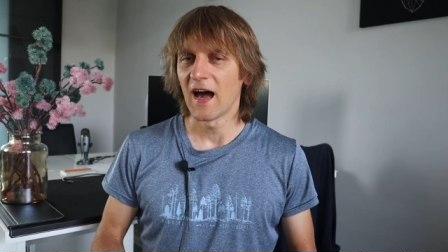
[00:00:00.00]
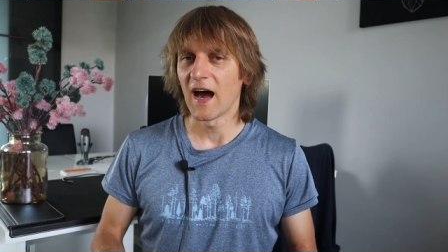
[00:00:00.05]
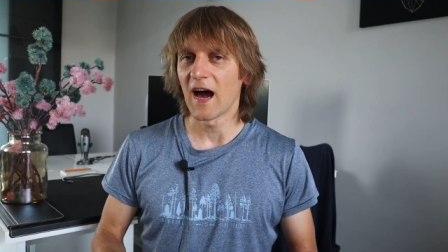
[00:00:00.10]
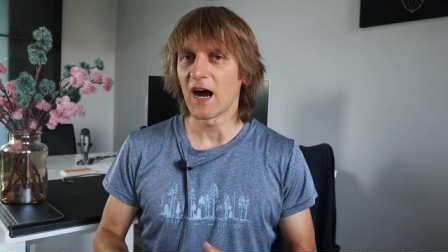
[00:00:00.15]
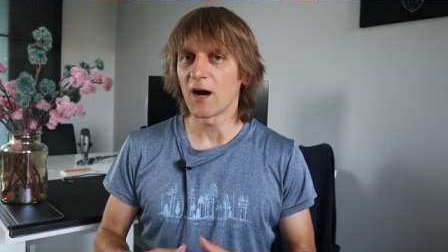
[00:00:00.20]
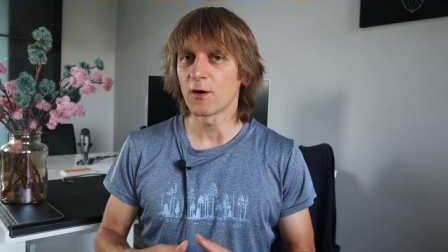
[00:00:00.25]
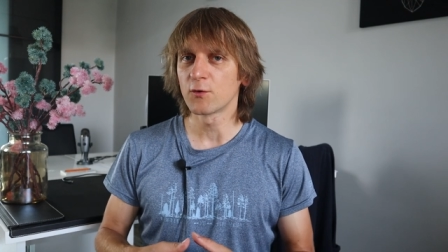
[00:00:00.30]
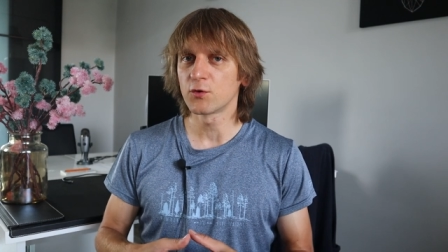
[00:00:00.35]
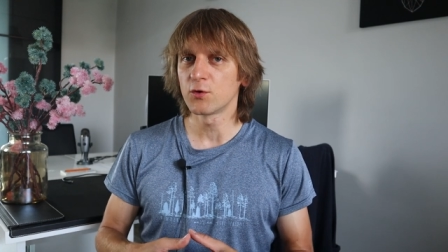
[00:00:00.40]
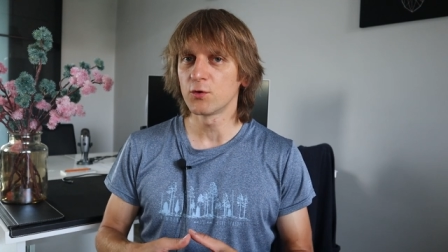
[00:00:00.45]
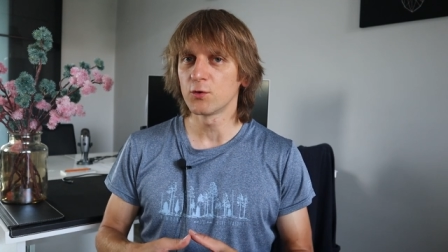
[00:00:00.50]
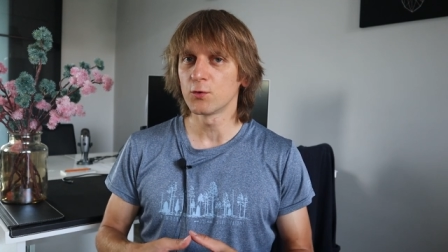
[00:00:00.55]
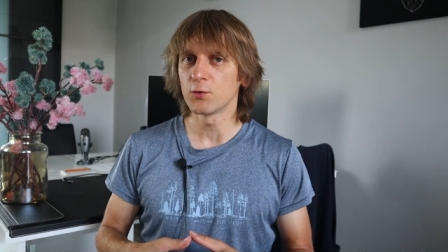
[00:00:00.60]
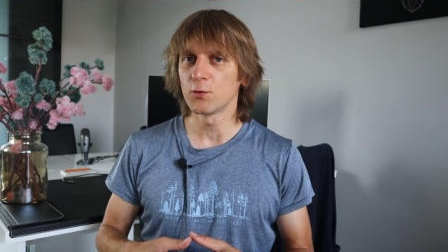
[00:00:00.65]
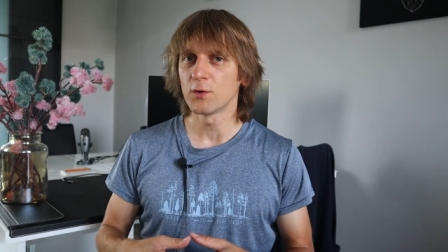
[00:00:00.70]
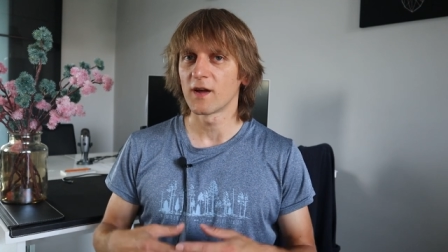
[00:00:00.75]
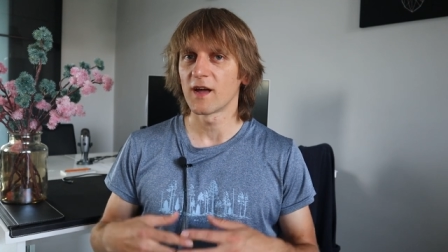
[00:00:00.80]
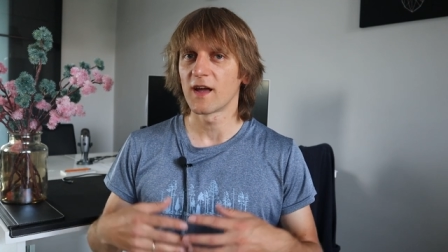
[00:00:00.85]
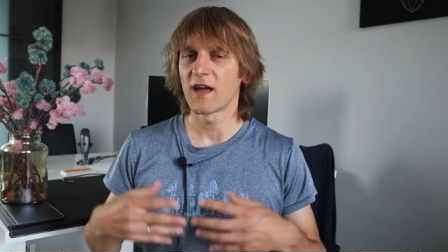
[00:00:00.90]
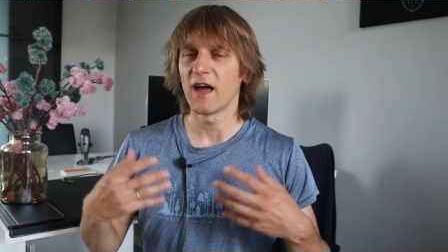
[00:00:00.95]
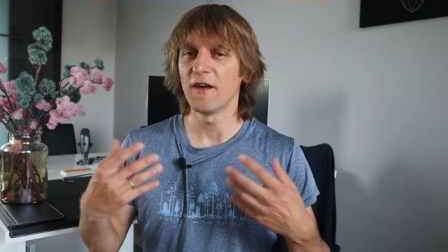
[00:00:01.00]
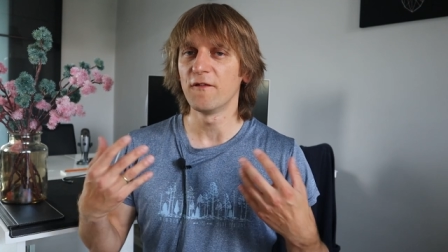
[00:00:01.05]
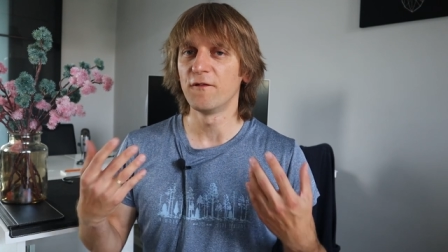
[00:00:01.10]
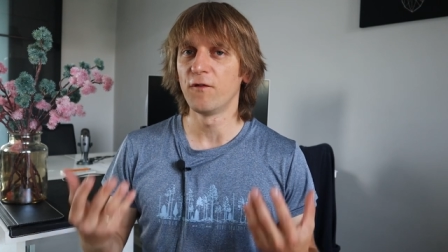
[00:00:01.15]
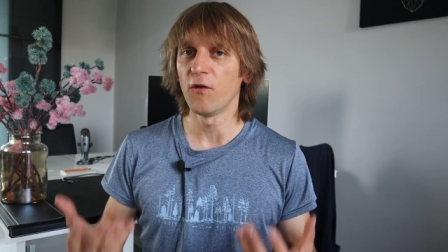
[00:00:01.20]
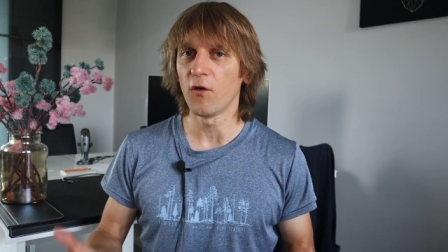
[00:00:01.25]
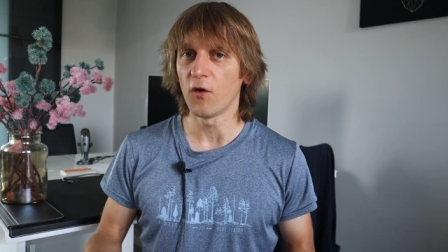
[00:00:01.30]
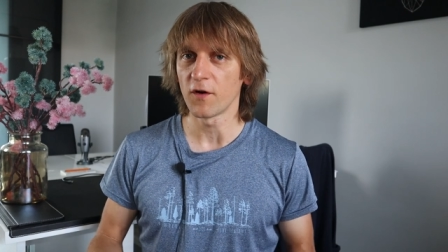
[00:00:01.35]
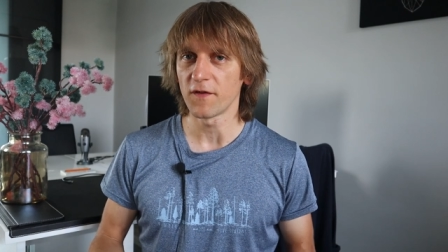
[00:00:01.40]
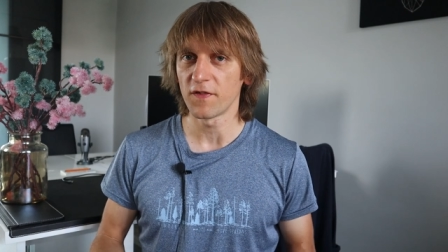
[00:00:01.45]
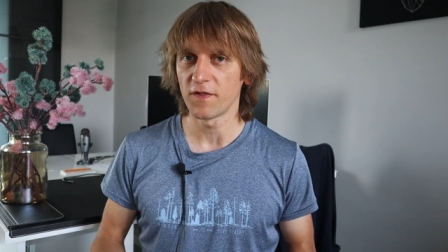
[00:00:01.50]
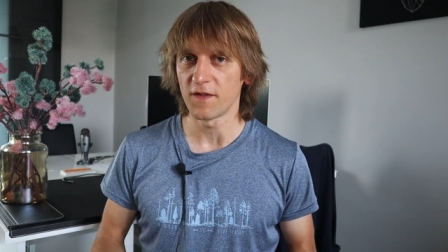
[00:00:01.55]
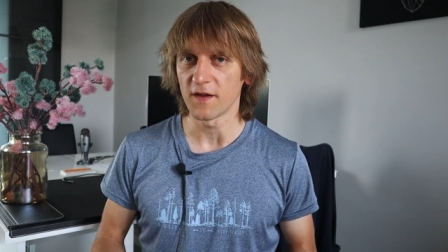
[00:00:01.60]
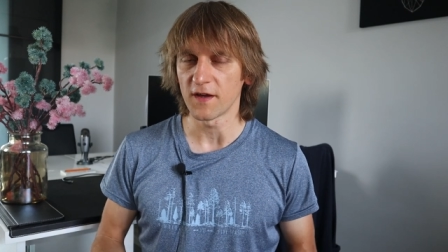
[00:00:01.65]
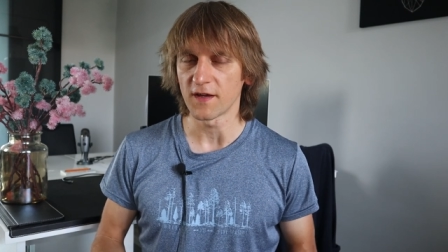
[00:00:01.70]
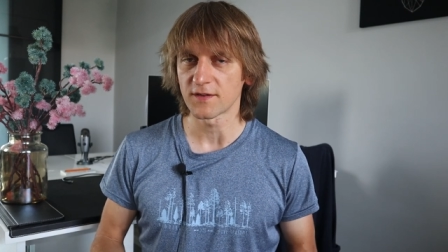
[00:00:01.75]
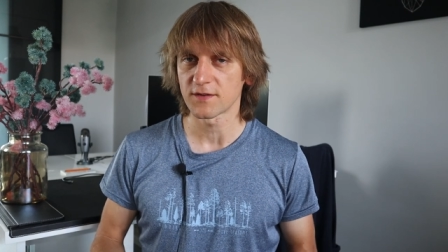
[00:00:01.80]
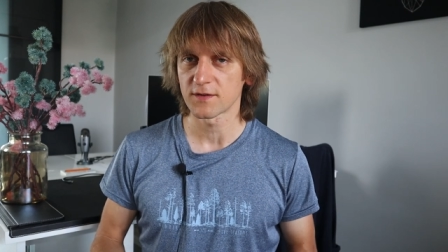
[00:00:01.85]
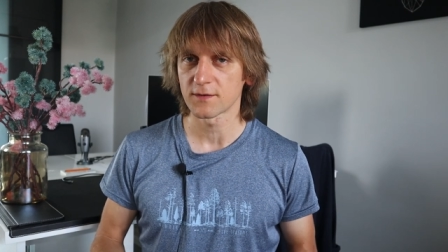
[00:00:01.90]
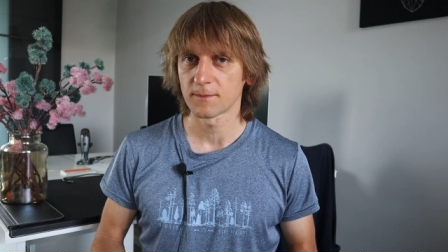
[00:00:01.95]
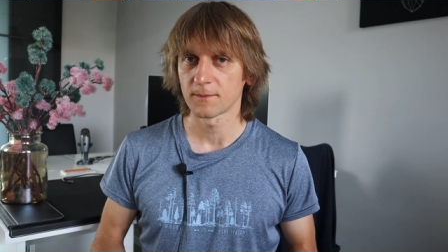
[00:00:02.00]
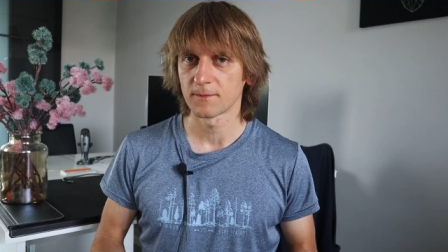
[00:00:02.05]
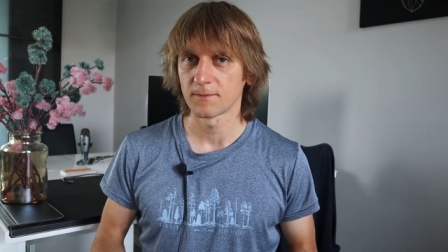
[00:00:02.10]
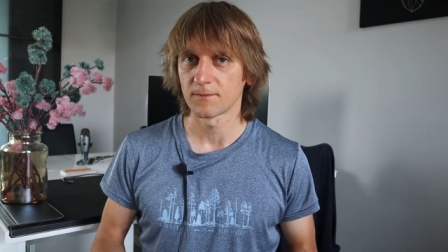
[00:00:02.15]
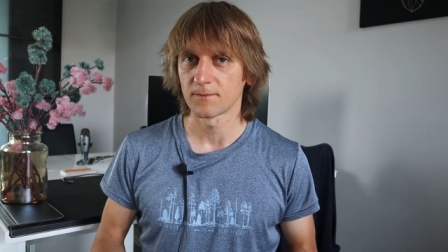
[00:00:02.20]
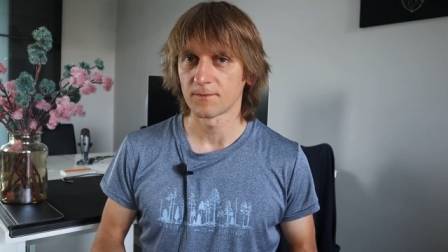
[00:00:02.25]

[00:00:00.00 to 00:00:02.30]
how to avoid this.